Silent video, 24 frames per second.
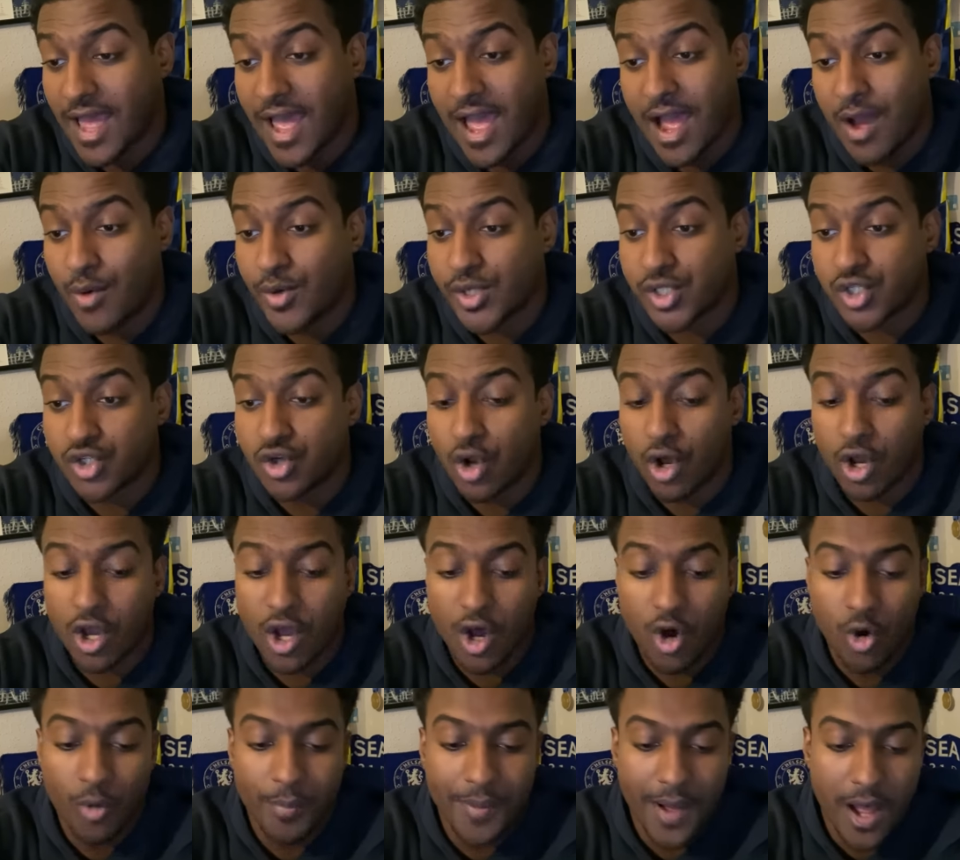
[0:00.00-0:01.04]
How it's not
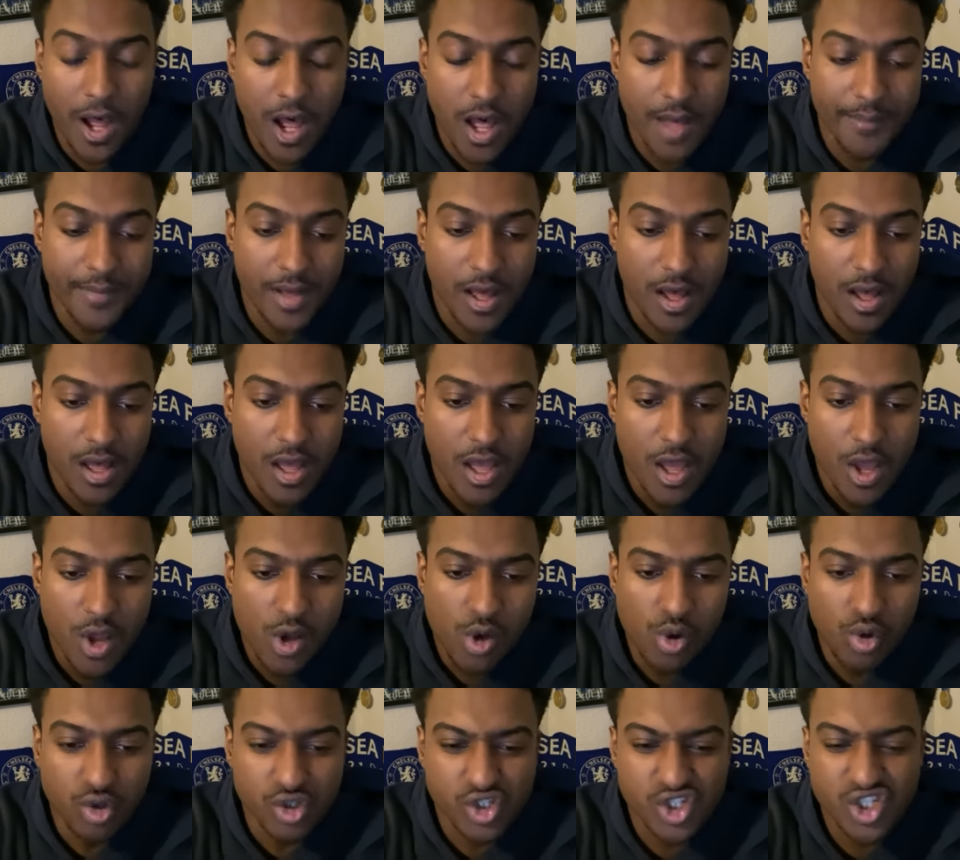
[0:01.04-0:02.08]
Cole Palmer
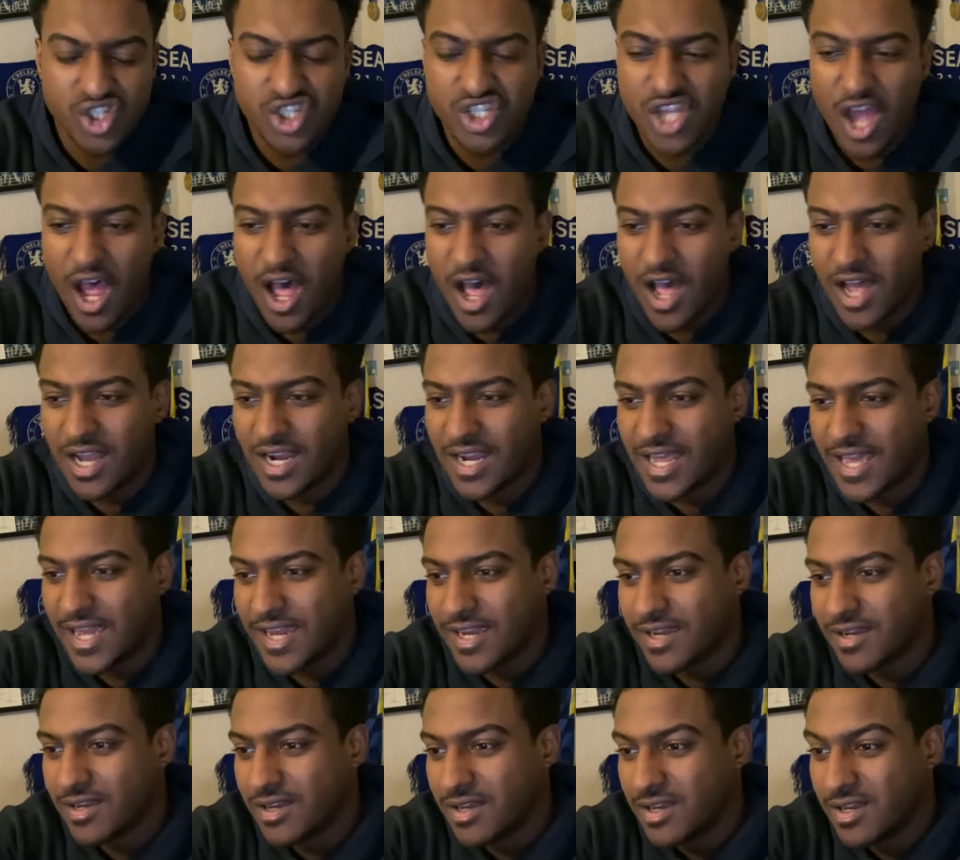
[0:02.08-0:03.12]
or
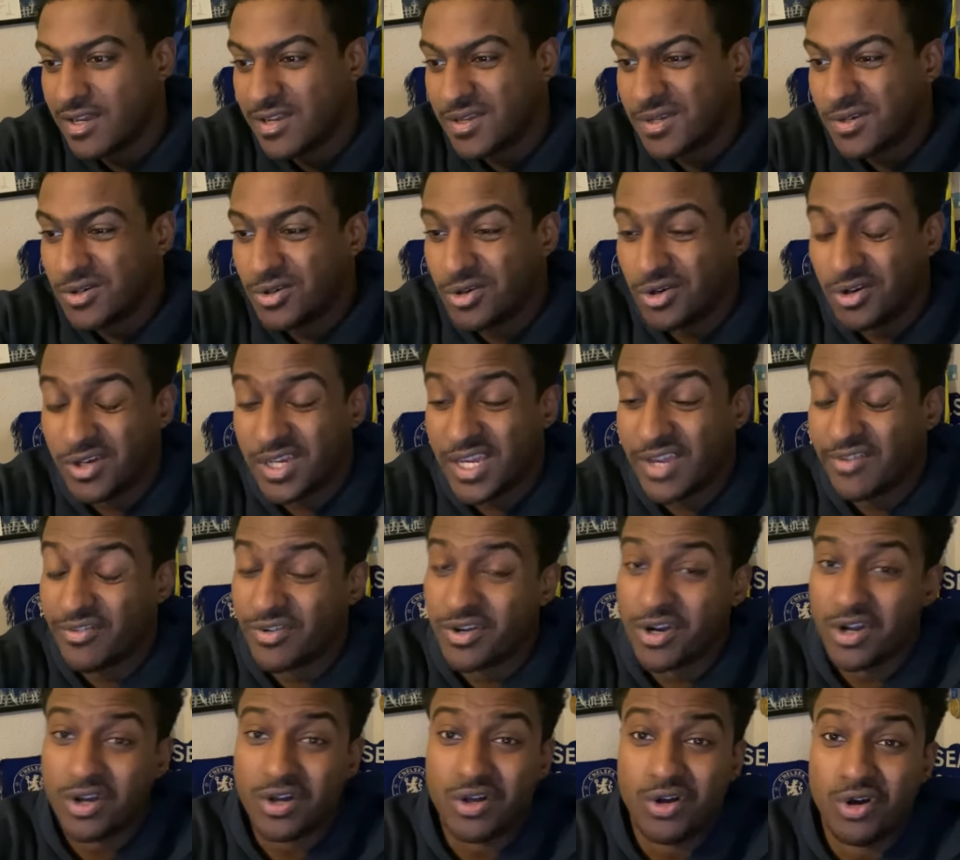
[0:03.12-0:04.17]
Sterling or even
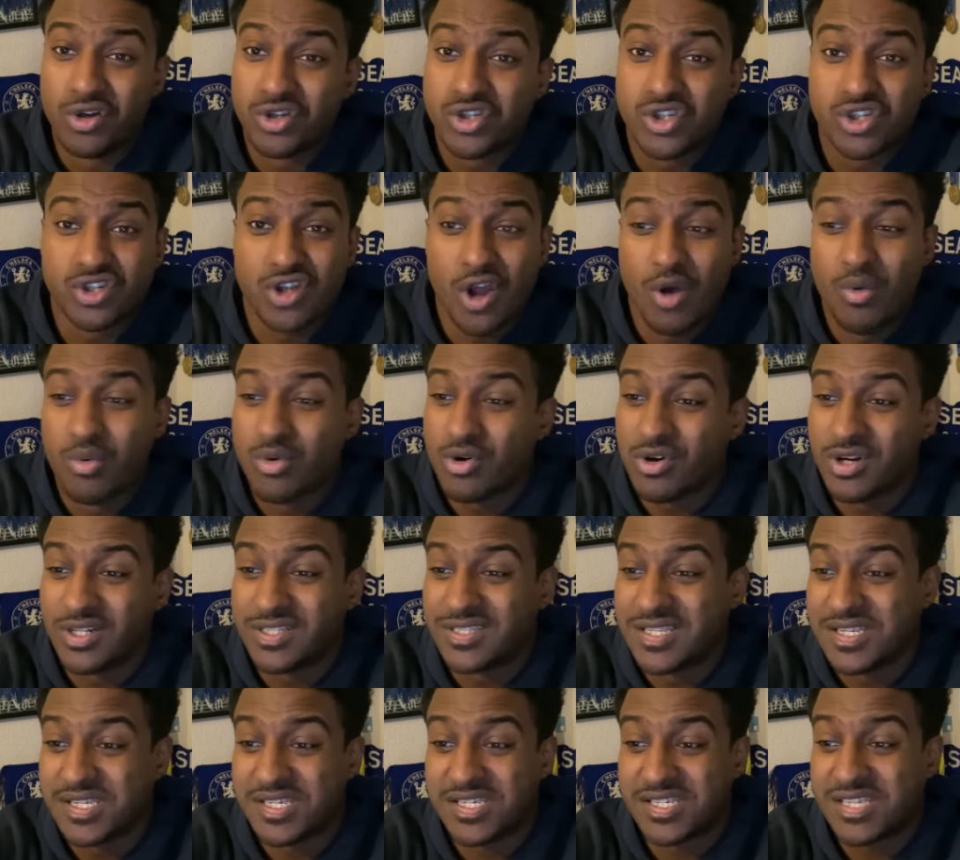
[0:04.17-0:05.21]
Augusto or a
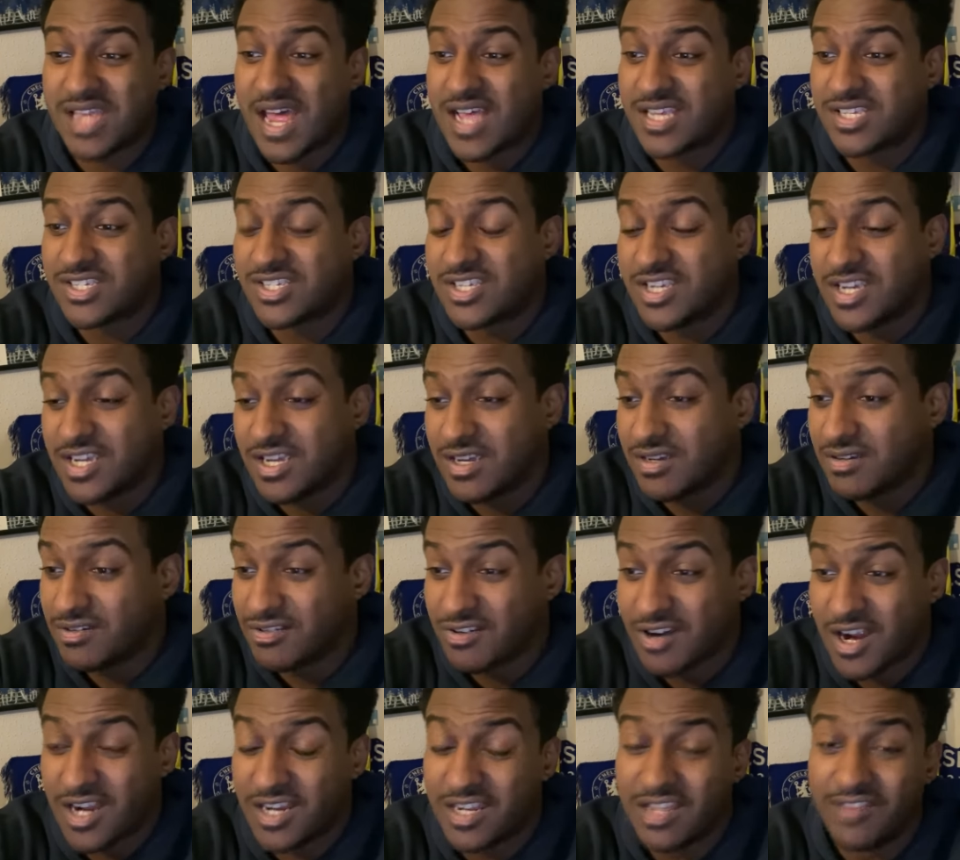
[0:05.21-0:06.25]
De Sassi, or
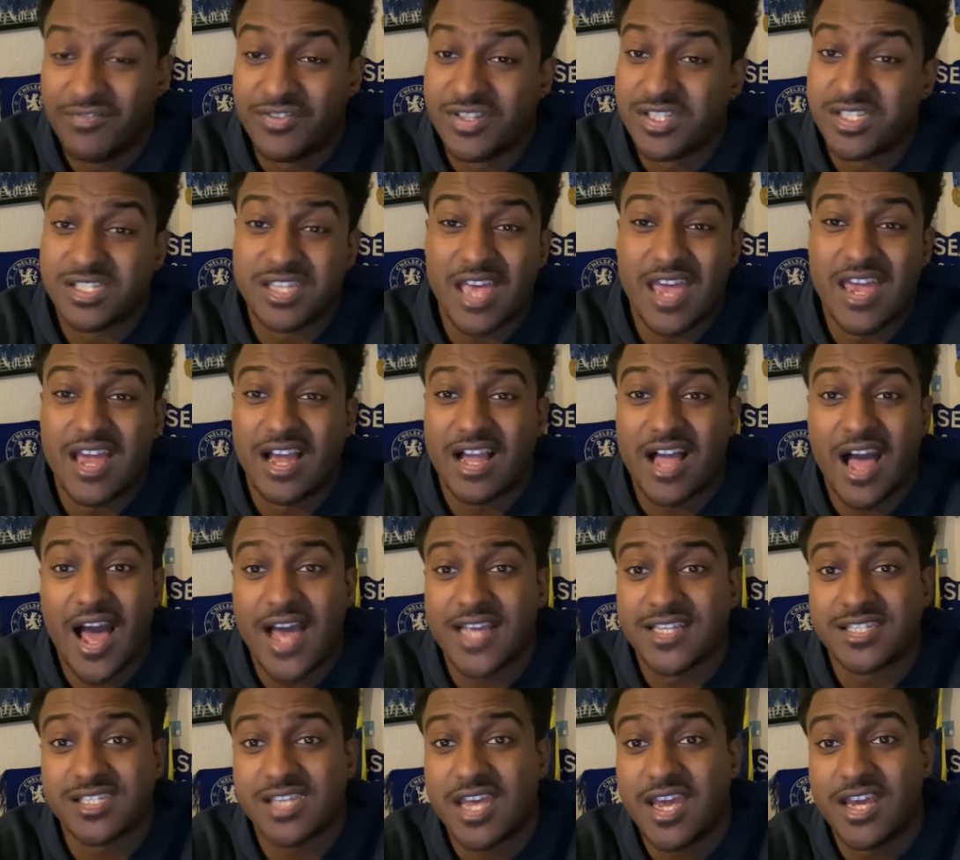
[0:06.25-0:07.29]
I'd even say a
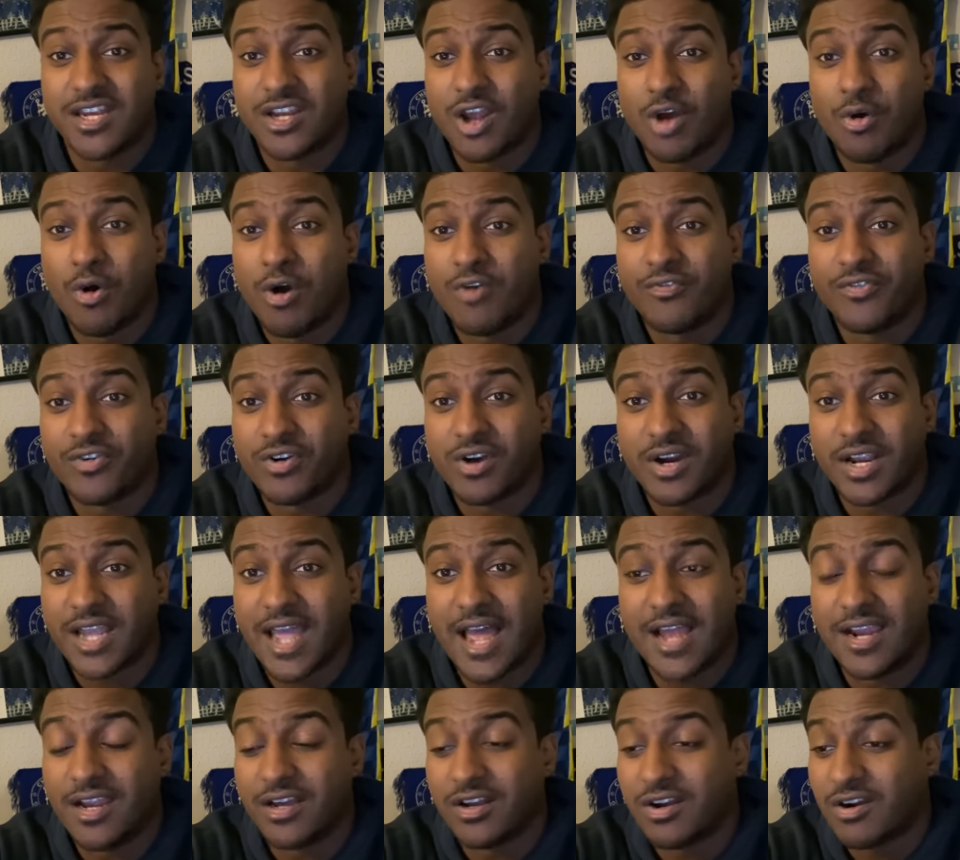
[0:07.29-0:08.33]
Caicedo over a
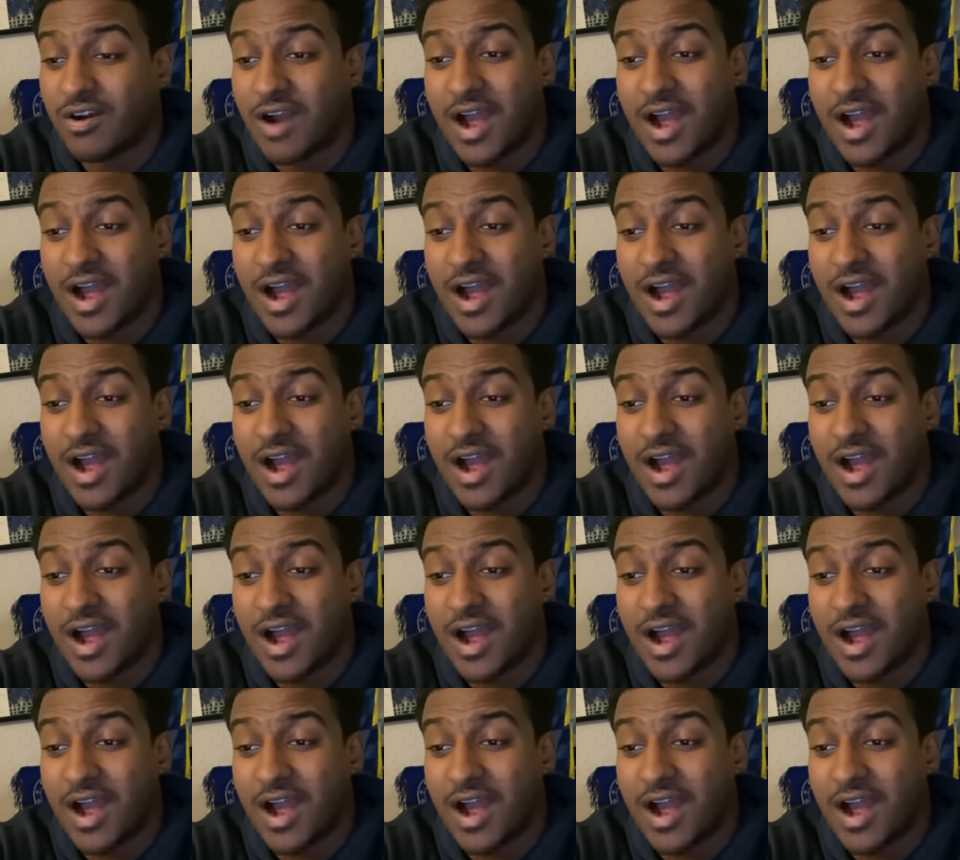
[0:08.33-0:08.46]
Gallagher.